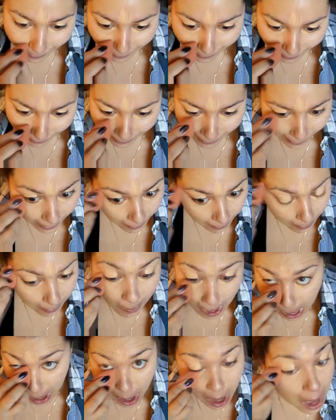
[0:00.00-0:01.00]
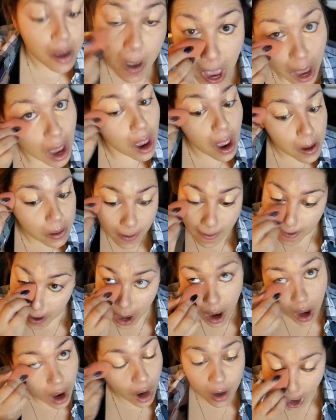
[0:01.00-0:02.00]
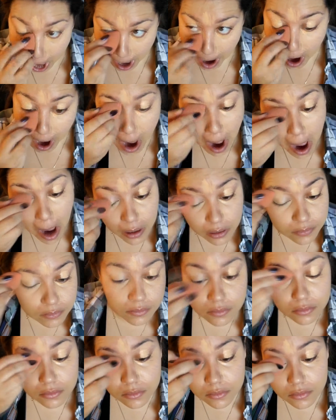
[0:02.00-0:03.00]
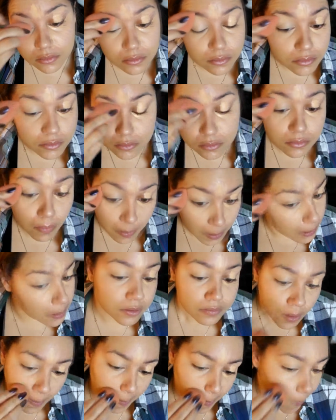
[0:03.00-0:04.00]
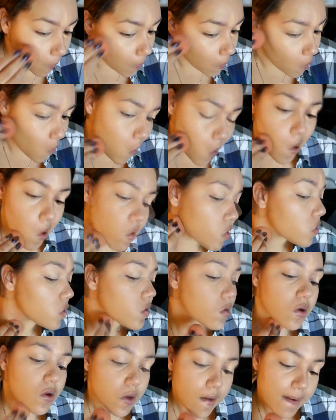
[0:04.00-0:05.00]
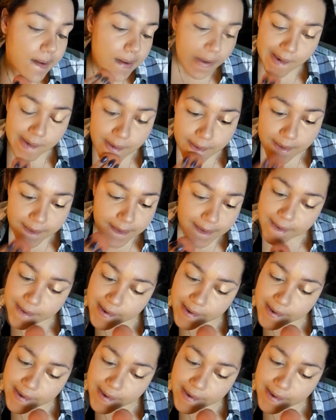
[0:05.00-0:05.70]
that out with my beauty blender, and yeah, same as always.